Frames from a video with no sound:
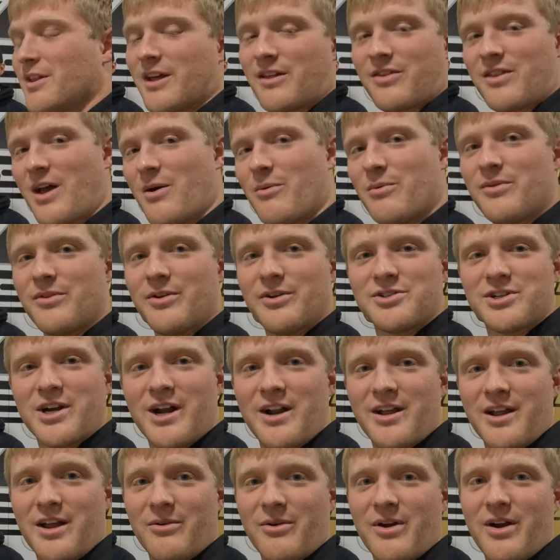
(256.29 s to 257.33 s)
like that when they're
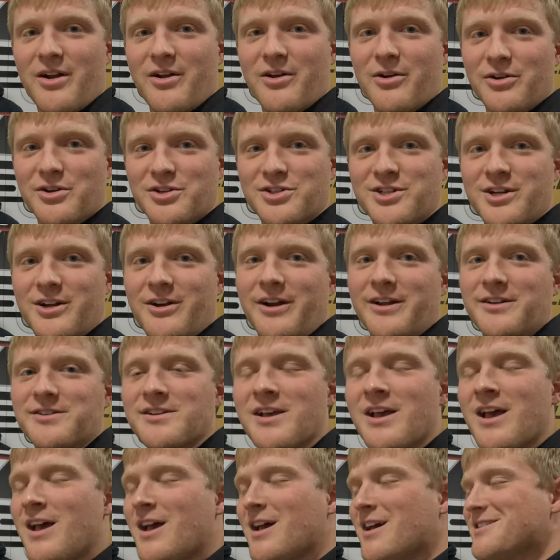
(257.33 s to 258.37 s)
trying to get ready to go to
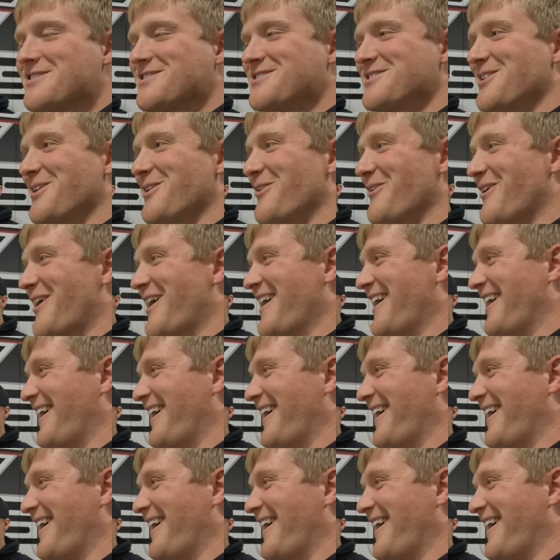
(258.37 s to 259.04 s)
Shearings. So,